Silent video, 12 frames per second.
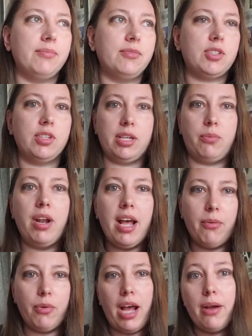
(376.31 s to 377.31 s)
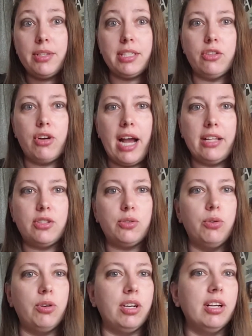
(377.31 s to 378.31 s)
So like when I was in grad
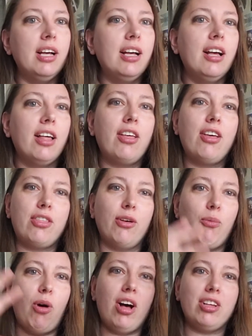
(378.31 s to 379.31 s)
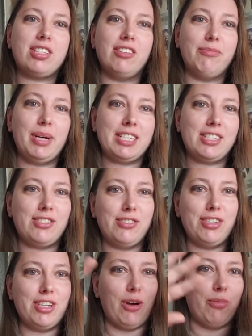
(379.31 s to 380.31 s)
school, the walls of my
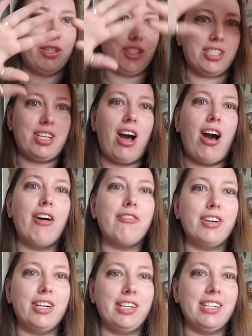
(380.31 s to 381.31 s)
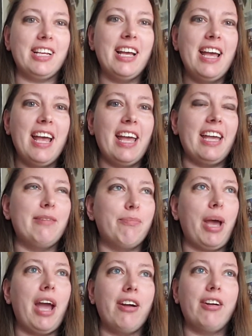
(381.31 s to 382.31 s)
studio were just covered in
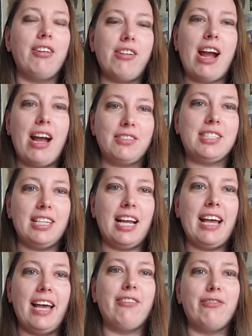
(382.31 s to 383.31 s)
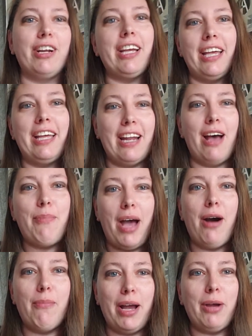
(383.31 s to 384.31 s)
paragraphs that I had written
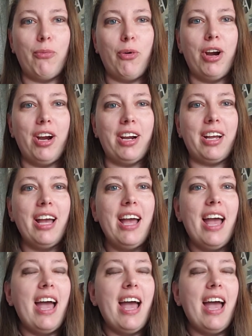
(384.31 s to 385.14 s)
about my work.